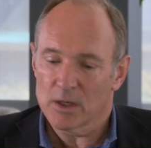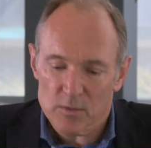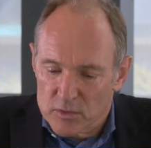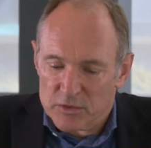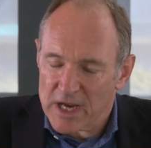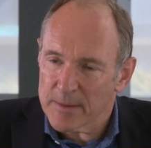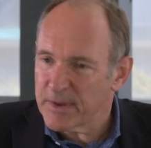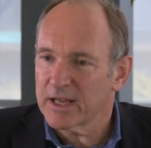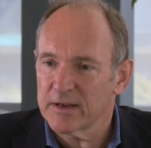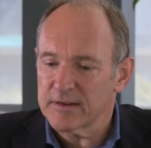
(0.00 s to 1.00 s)
was all
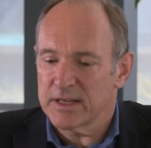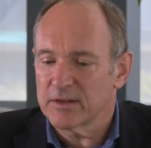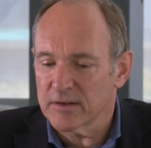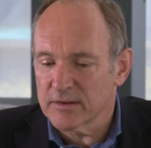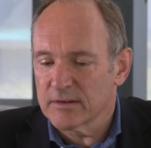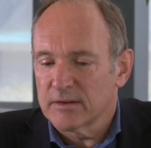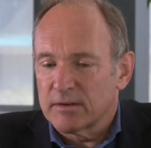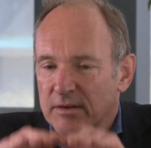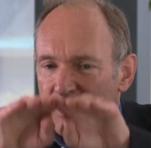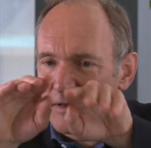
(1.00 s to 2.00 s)
typing and
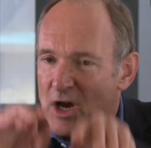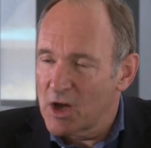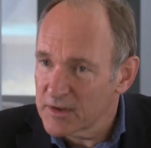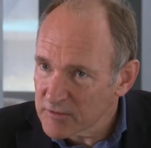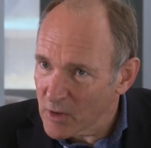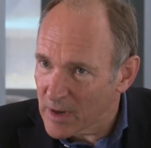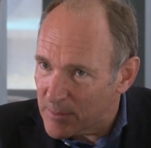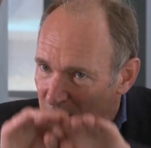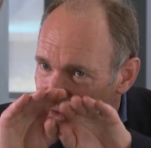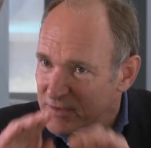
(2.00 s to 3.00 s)
seeing these cards scroll
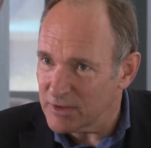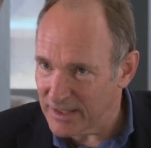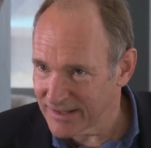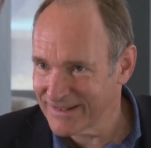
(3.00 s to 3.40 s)
up on the screen.